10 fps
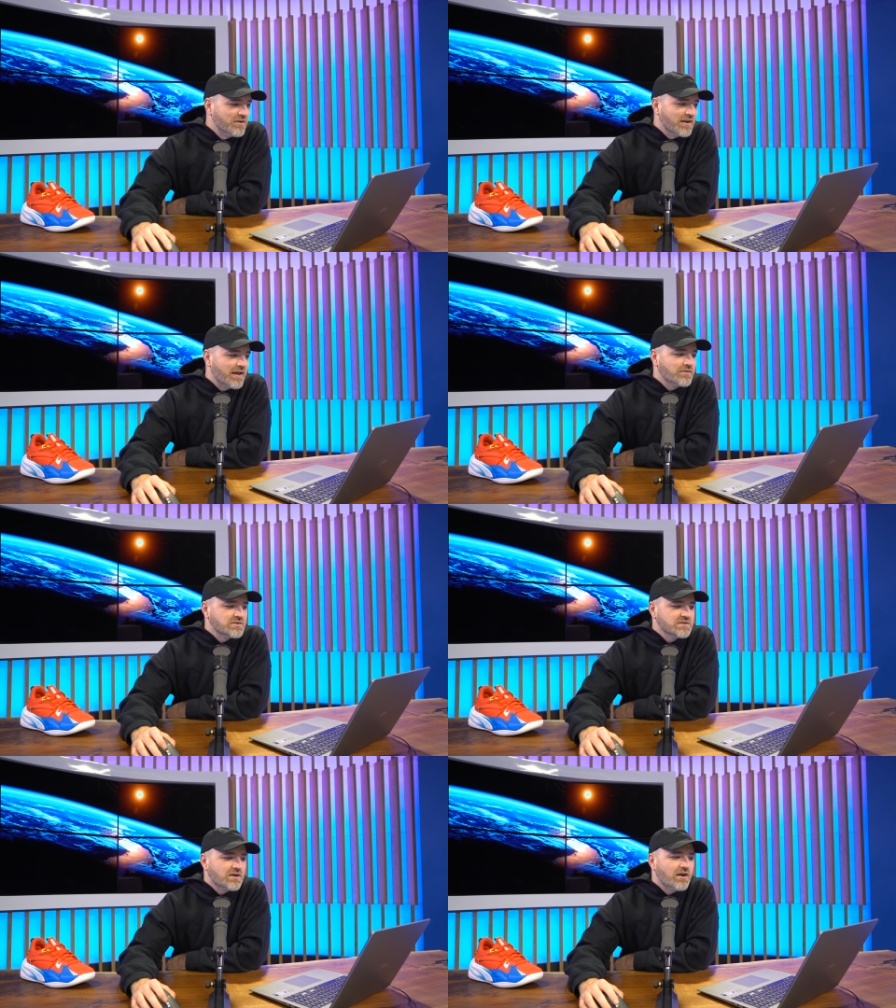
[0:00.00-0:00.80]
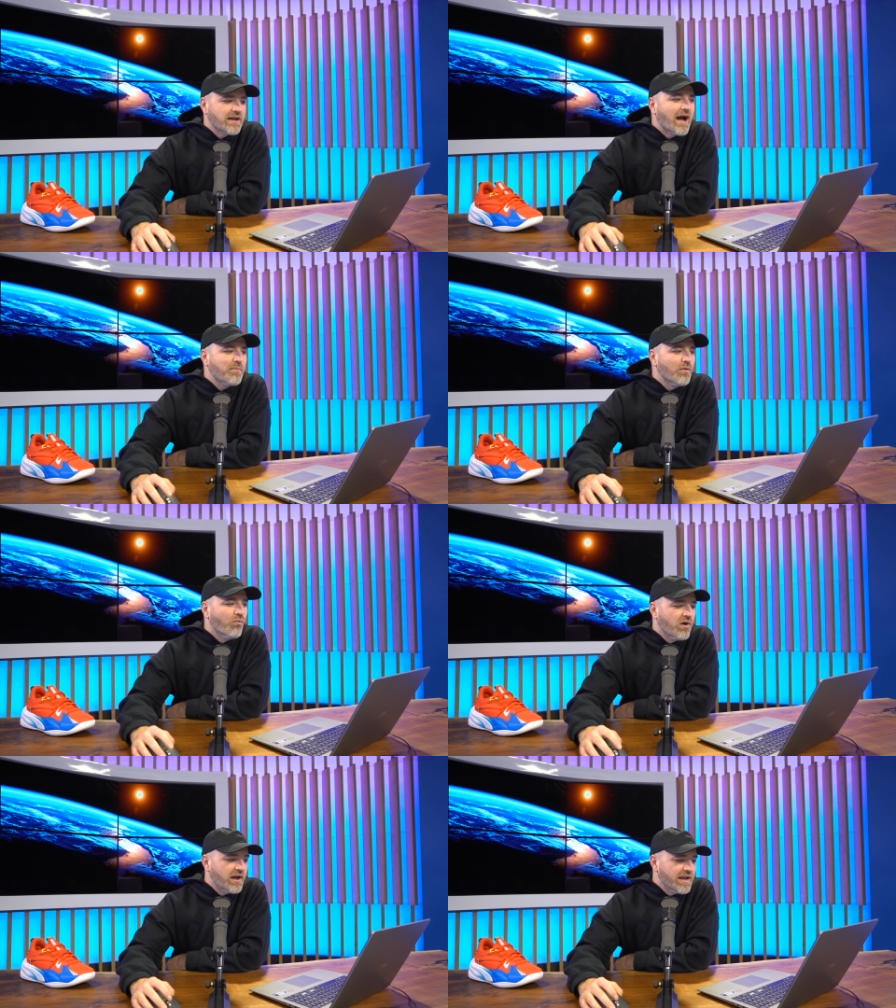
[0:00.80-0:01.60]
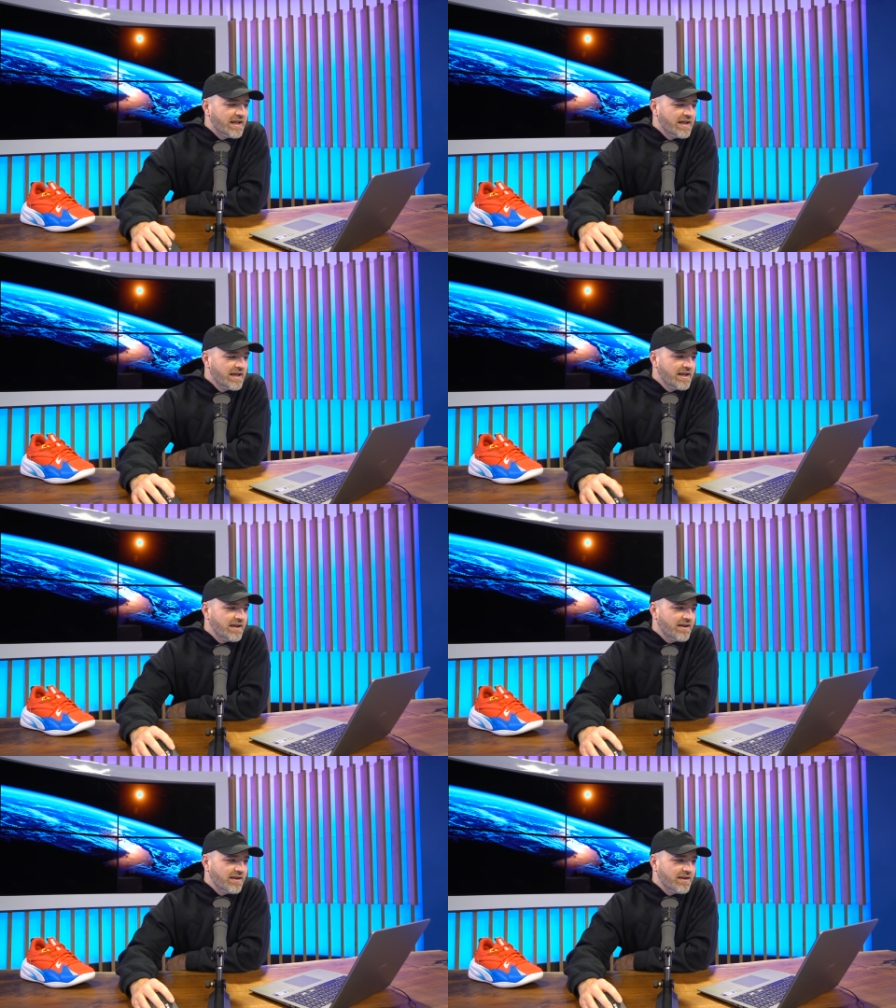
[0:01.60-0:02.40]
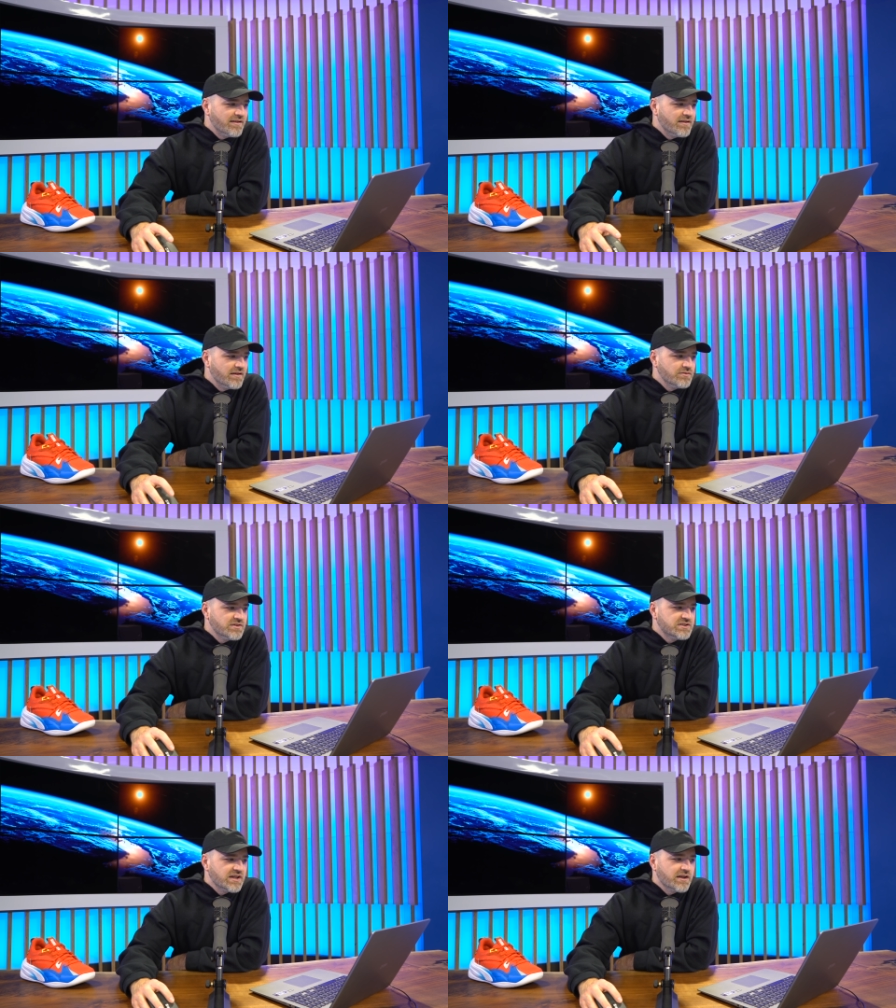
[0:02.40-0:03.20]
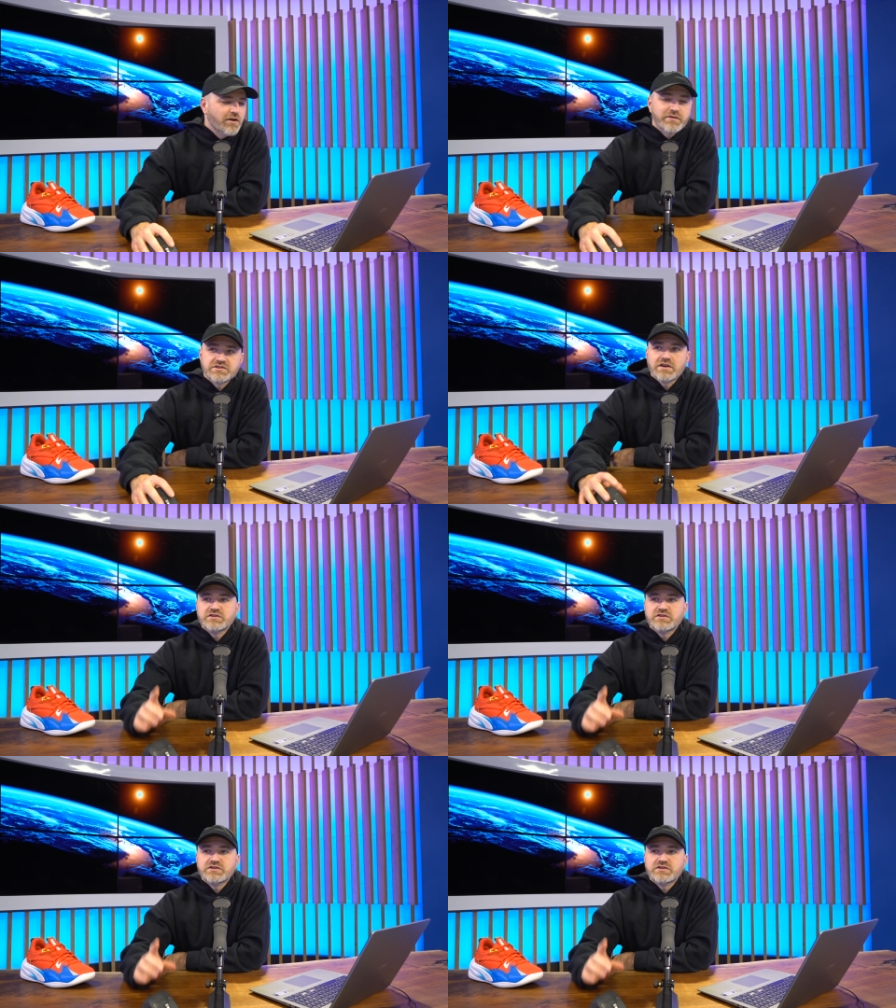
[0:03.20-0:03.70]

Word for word: account. So it's called Apple One, and you can check it out for yourself.